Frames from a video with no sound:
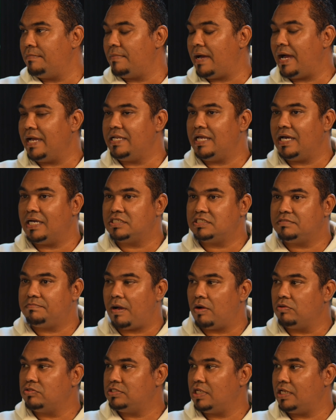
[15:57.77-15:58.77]
either a
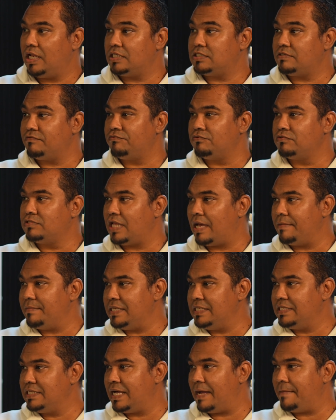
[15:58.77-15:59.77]
spouse that has a full-time
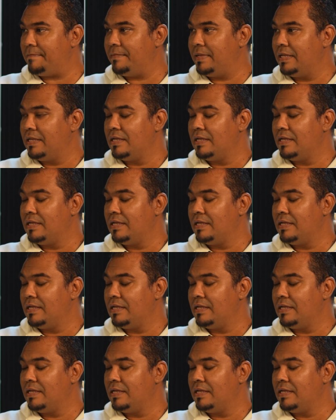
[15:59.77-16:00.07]
income,